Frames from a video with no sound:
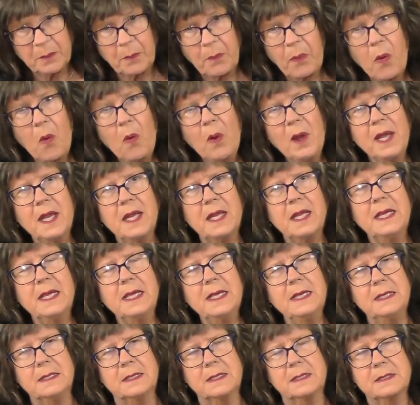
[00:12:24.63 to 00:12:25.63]
point
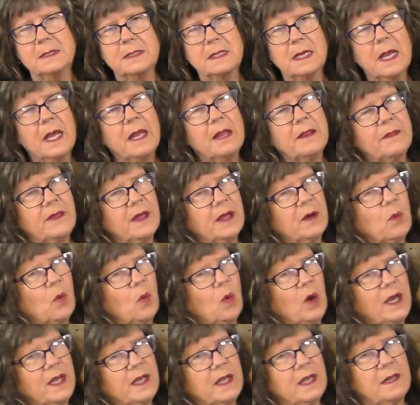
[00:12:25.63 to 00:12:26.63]
is that
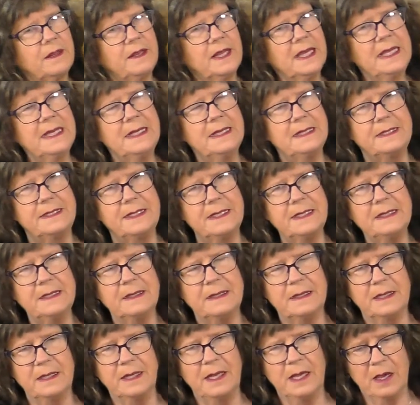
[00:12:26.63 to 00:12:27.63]
what they
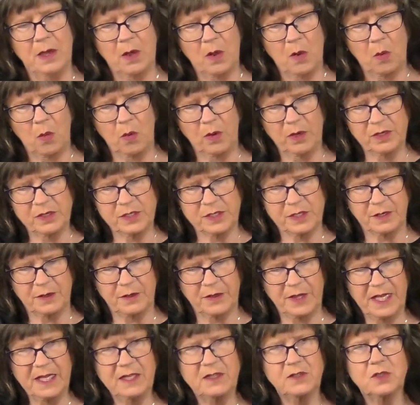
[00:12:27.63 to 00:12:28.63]
did was
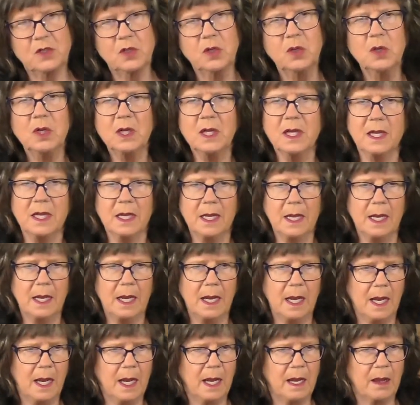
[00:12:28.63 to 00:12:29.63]
they took
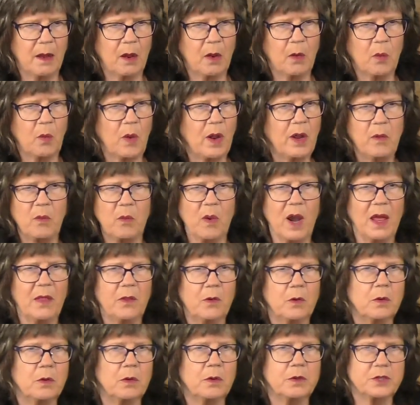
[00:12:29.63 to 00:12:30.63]
a
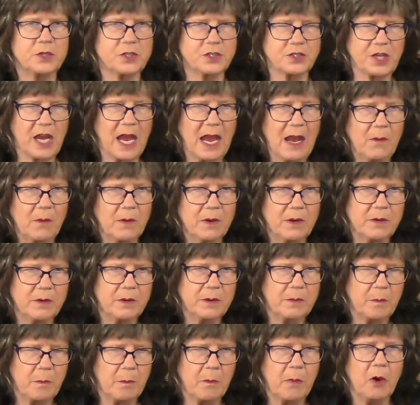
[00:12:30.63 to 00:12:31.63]
rather
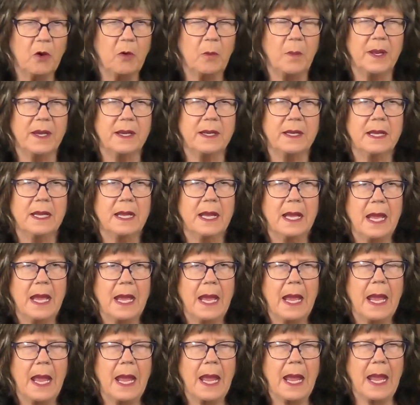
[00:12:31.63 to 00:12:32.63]
sour moment
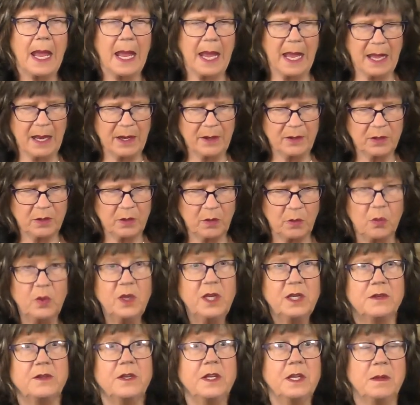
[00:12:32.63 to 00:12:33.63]
and
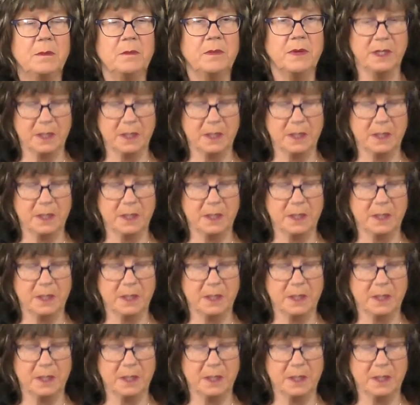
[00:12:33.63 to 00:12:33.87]
redeemed